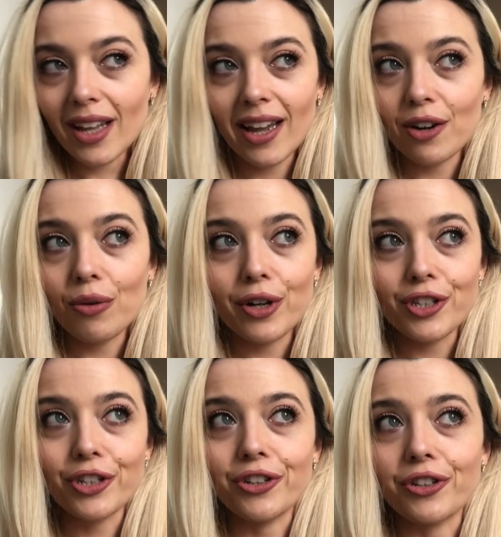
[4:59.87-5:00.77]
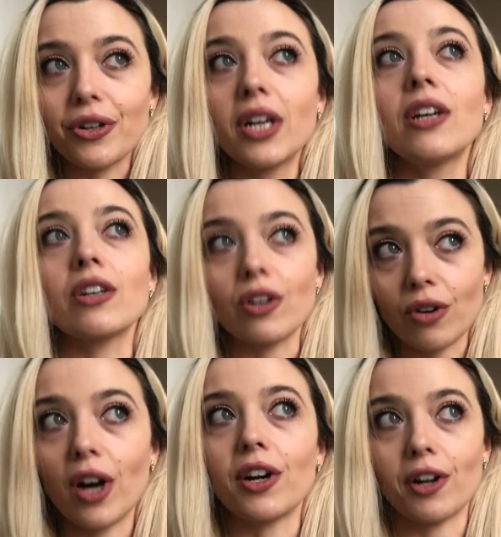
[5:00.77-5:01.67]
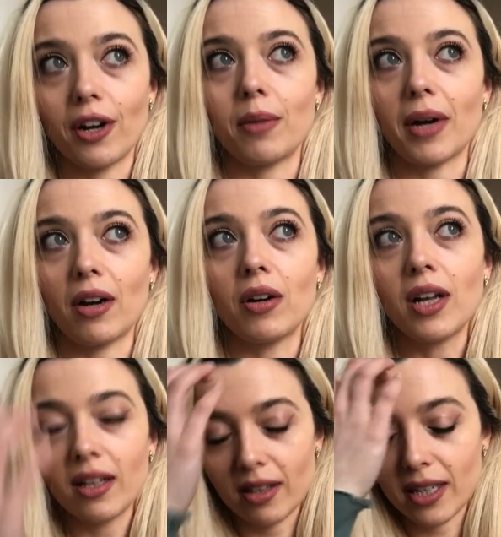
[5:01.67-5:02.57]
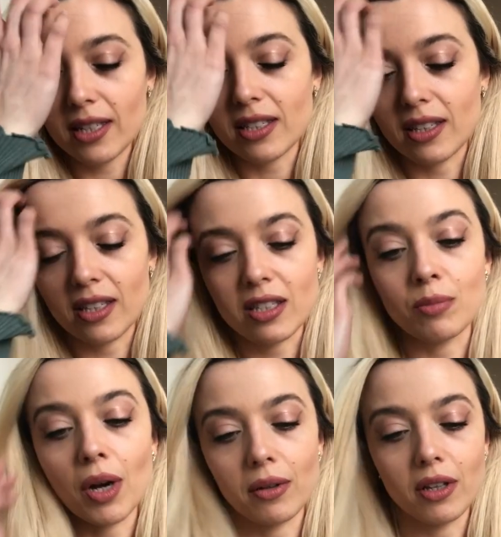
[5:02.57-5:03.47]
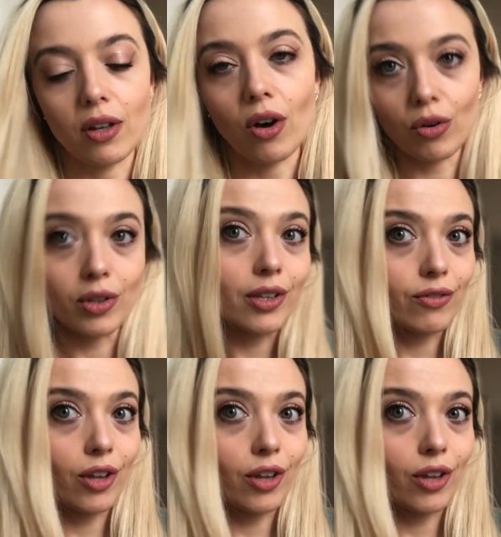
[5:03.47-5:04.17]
I don't want to go on and on about this, and this is probably the only